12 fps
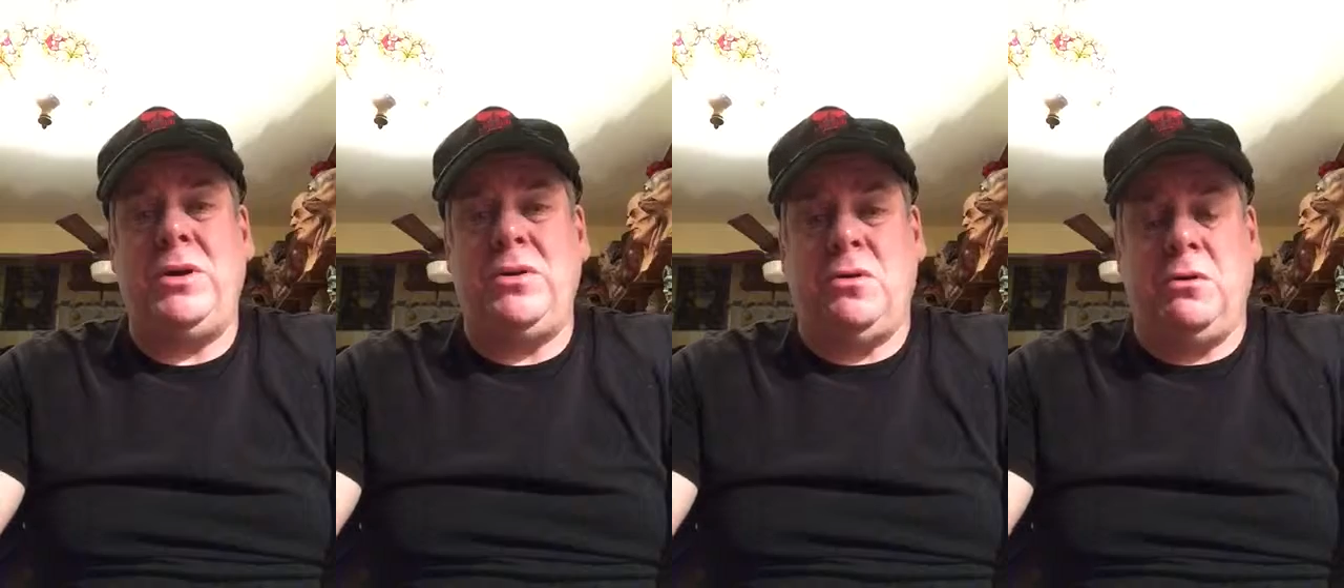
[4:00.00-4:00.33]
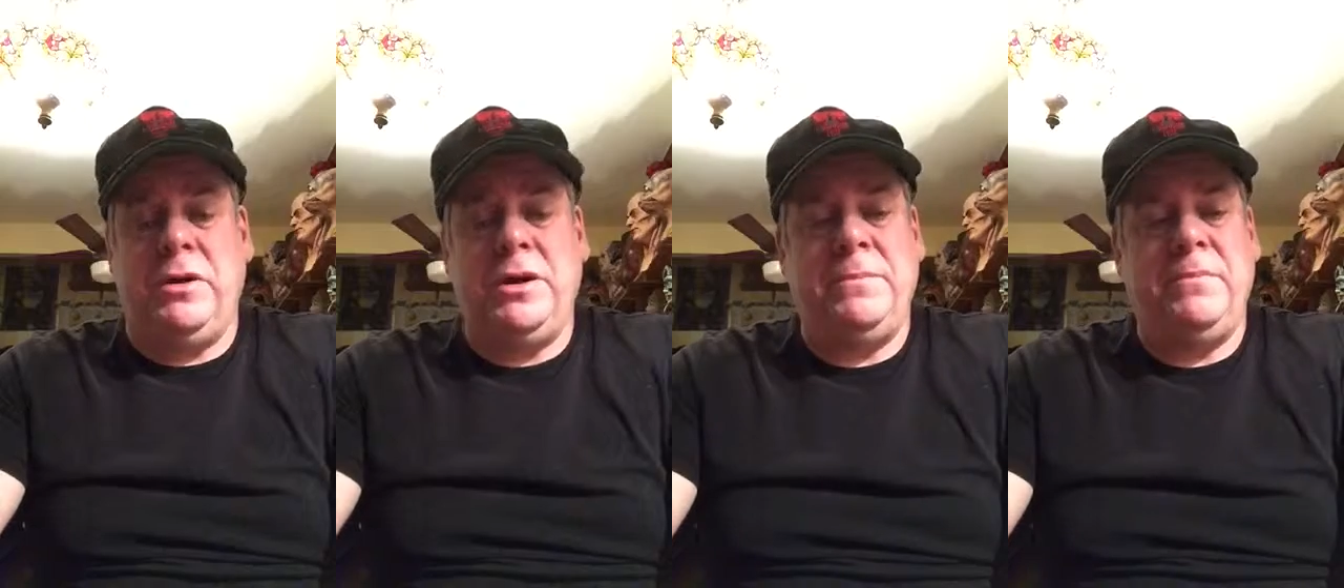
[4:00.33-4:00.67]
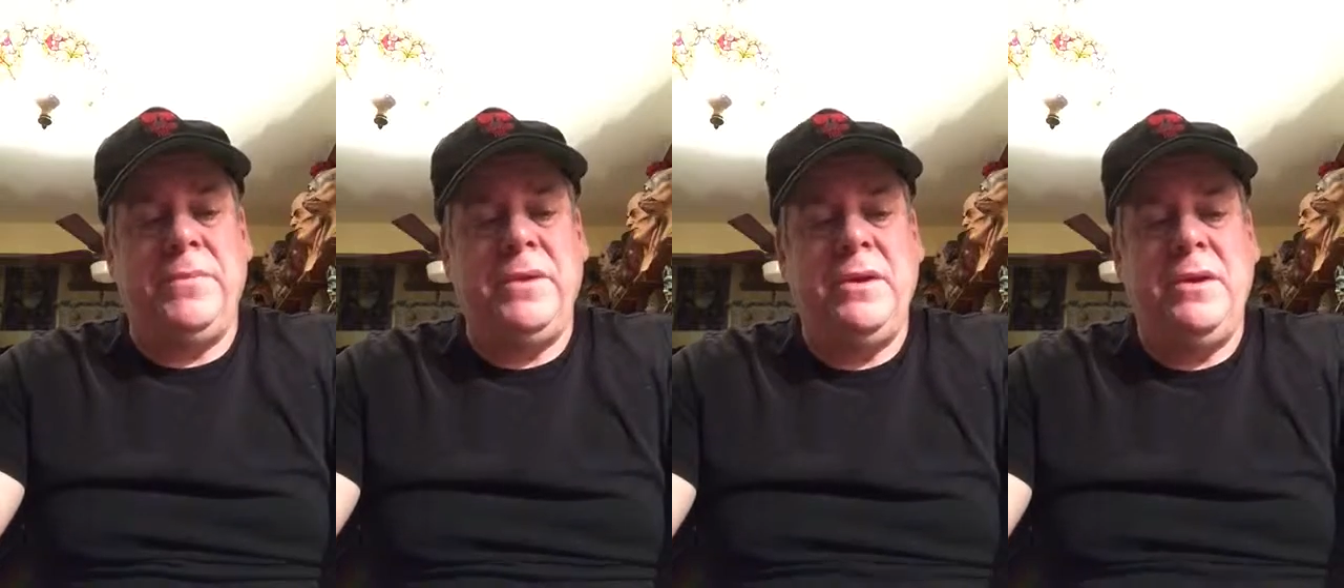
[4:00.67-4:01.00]
ignore it,
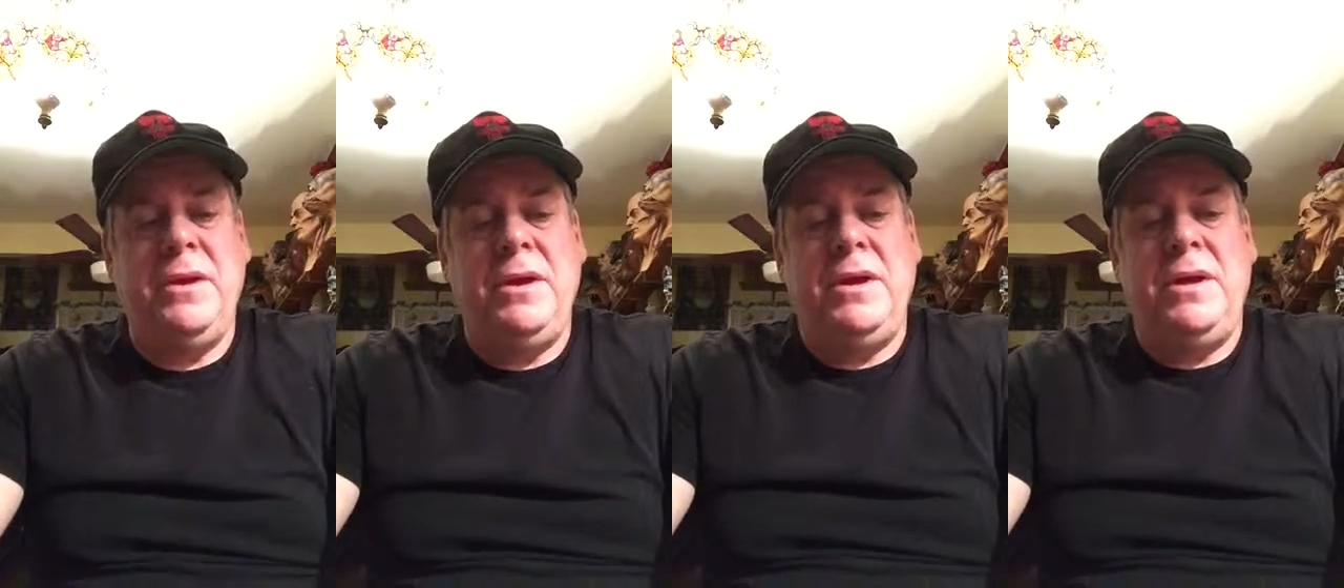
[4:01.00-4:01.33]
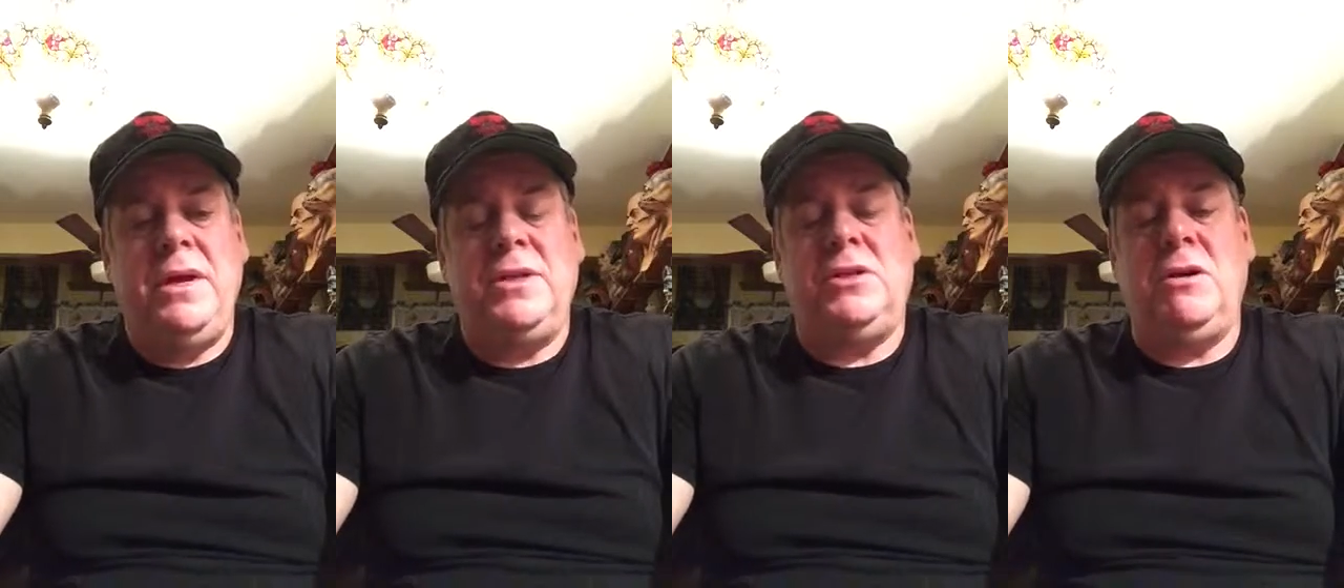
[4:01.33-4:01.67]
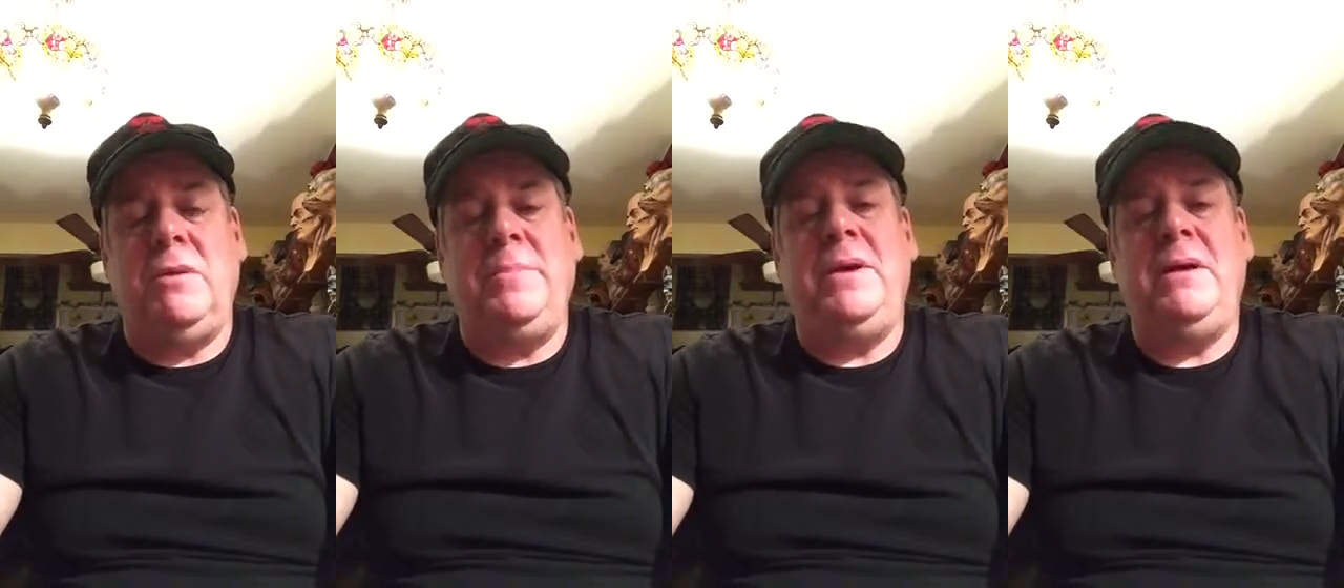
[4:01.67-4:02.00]
it's
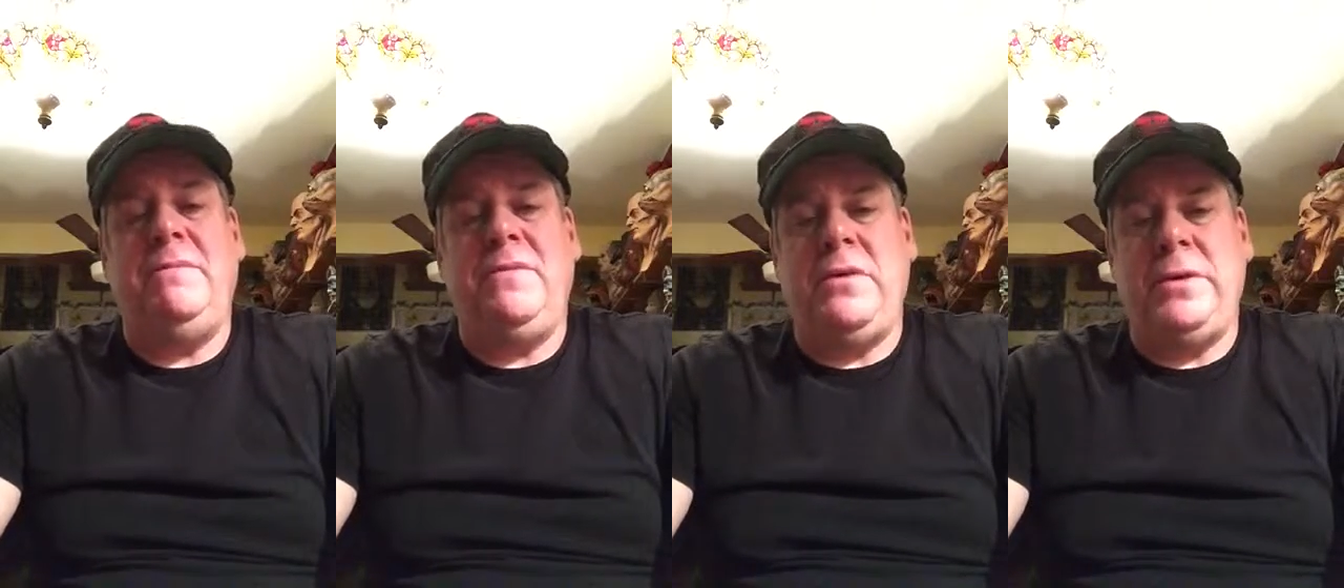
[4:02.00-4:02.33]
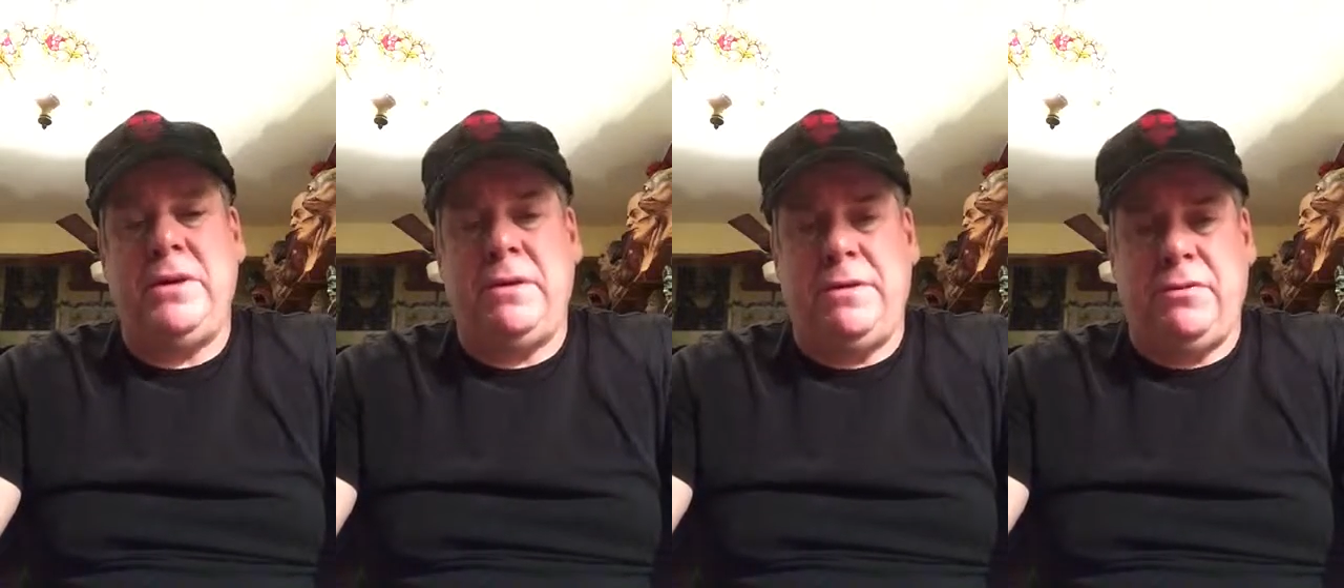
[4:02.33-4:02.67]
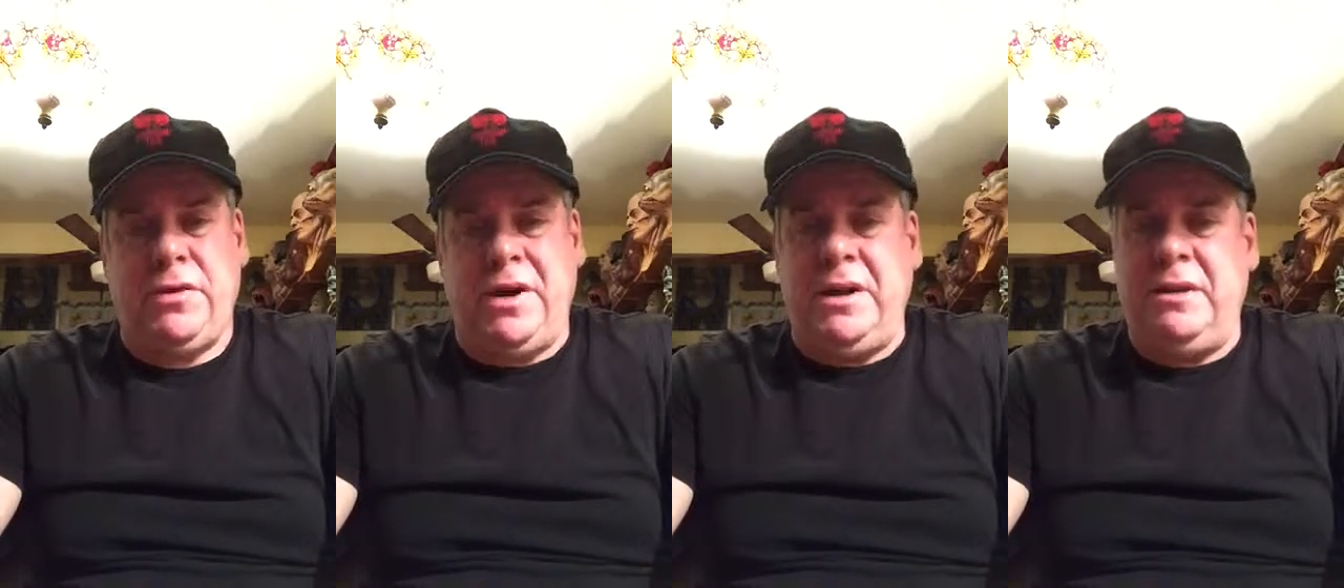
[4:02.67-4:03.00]
going to become very
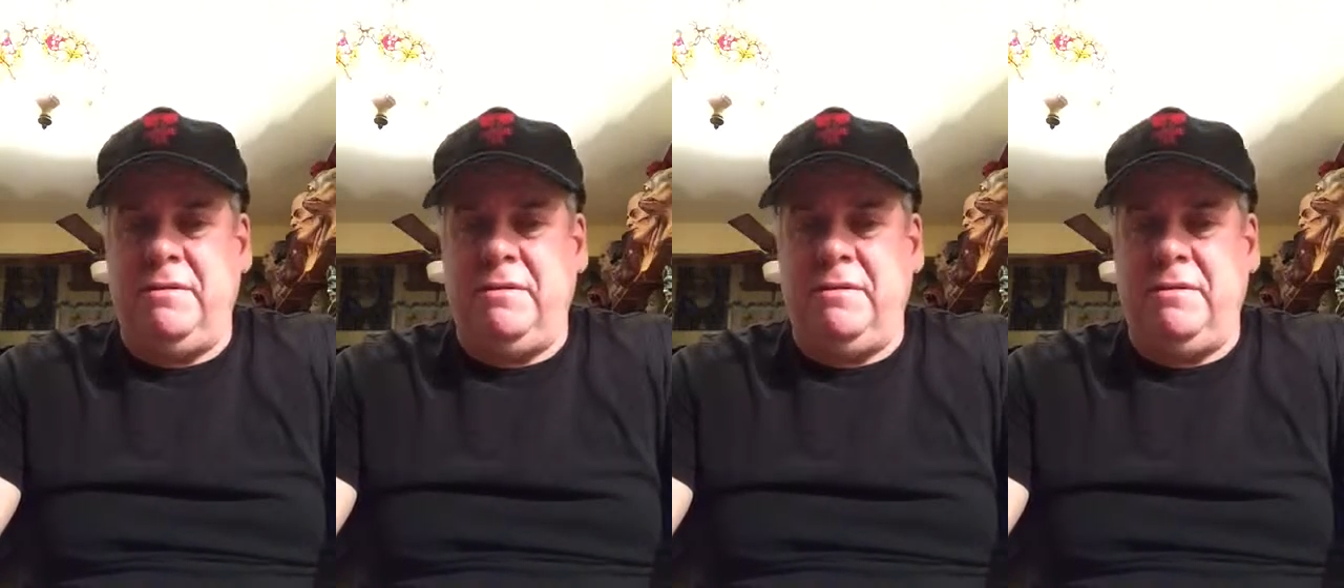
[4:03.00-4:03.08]
arthritic,